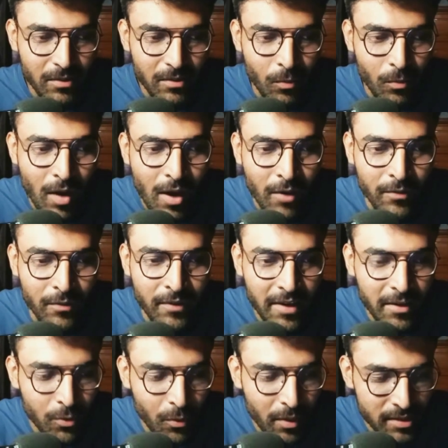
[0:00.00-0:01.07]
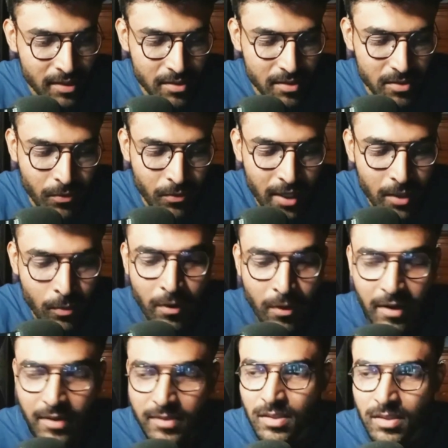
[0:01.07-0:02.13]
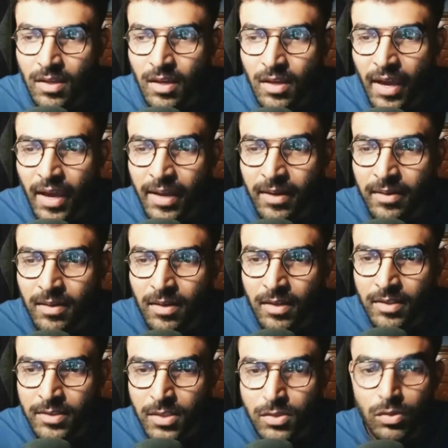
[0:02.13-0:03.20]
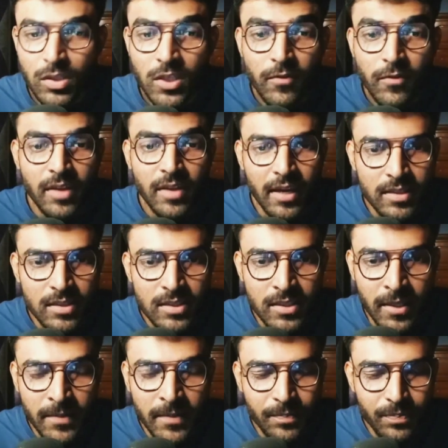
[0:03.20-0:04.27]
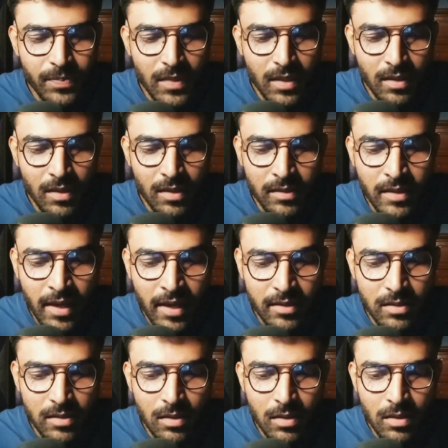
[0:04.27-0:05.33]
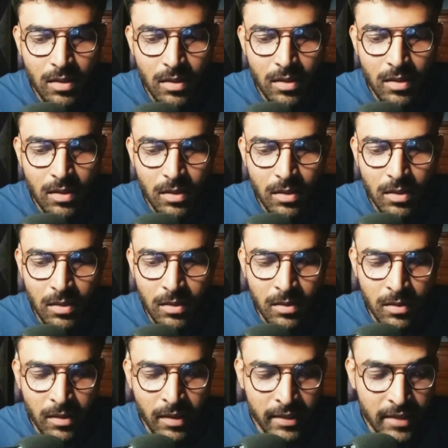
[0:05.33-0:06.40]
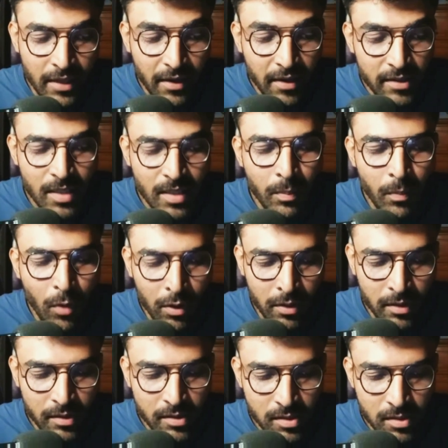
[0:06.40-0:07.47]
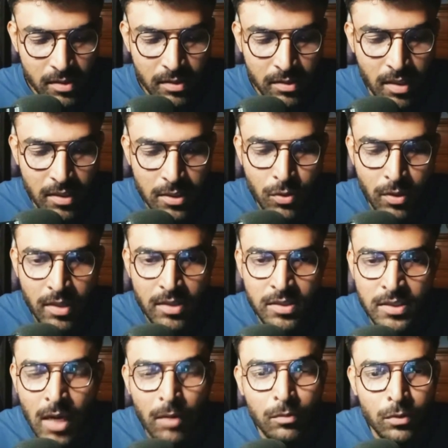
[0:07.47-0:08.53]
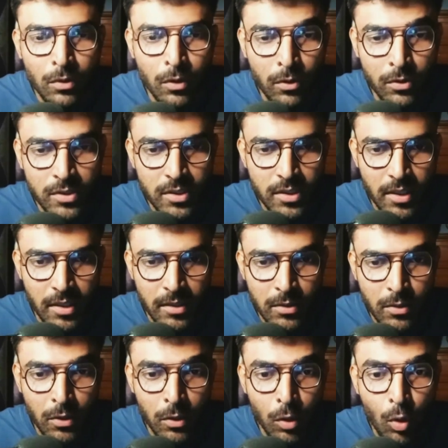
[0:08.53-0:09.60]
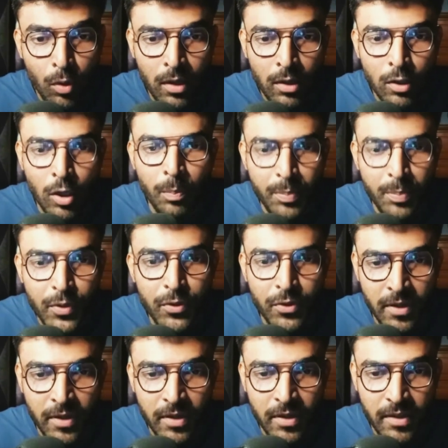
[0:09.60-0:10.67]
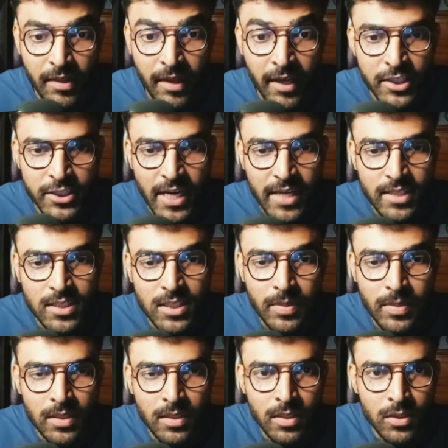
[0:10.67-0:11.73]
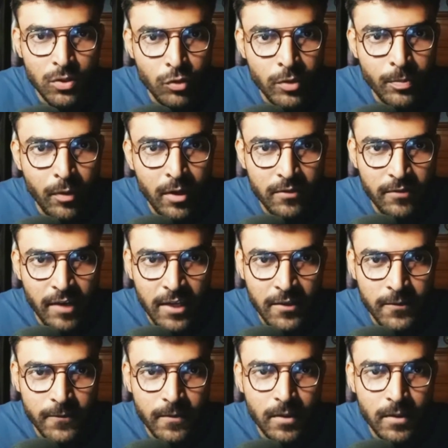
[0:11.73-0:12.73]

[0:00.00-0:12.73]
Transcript: wow, they're doing such great works. And just to give you an idea that like there are some models that you can download in your local computer, like ChatGPT 3.5